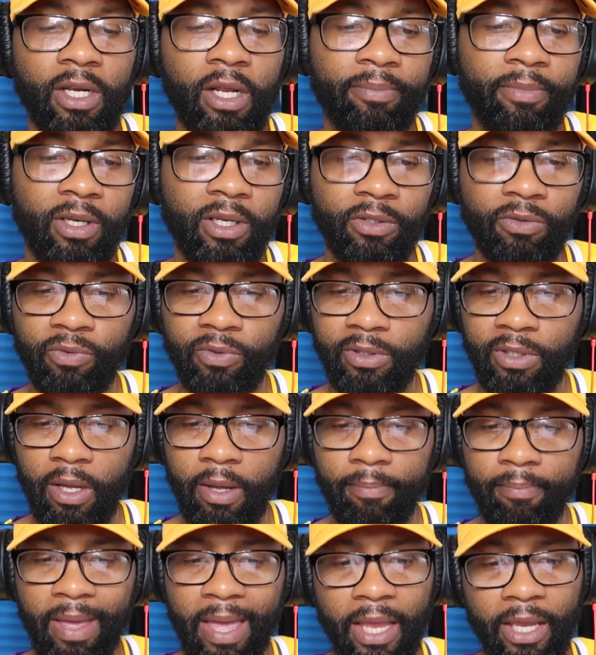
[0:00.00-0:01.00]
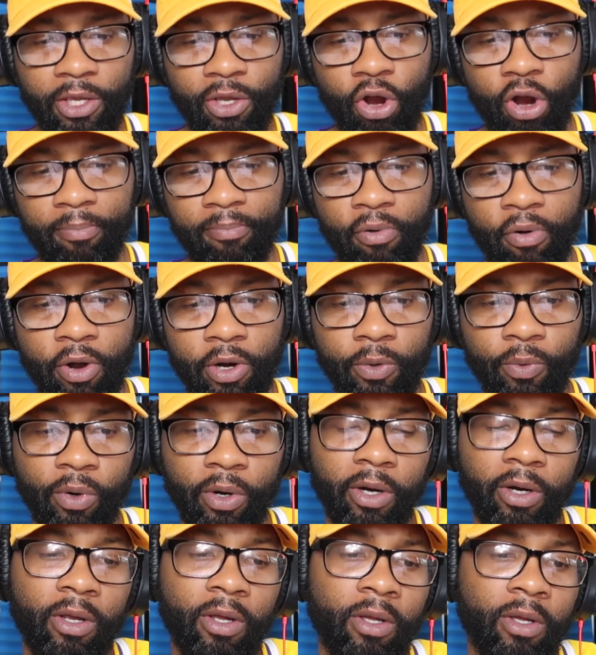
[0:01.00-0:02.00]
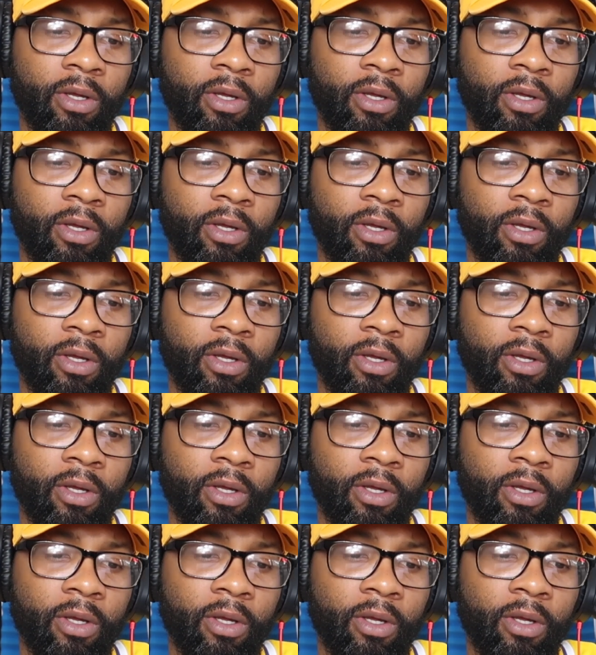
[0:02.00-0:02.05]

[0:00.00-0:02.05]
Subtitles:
I mean, this was a backyard party where